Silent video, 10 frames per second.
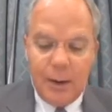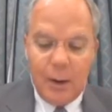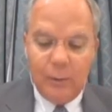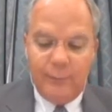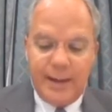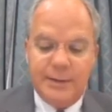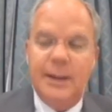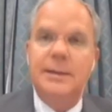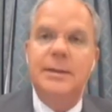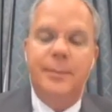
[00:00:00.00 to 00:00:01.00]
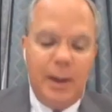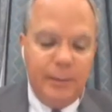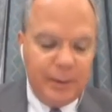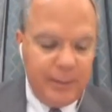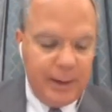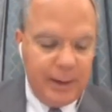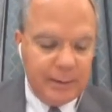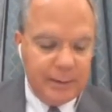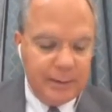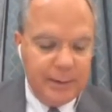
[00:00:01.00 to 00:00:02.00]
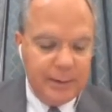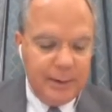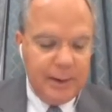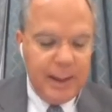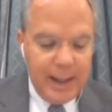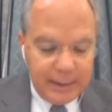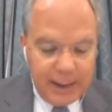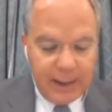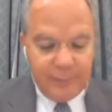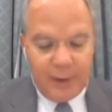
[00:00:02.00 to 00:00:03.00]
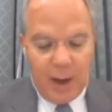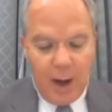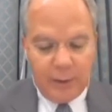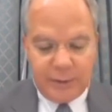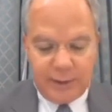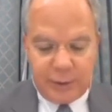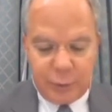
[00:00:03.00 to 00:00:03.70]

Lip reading: on the vaccines in public meetings. Indeed, even Congress has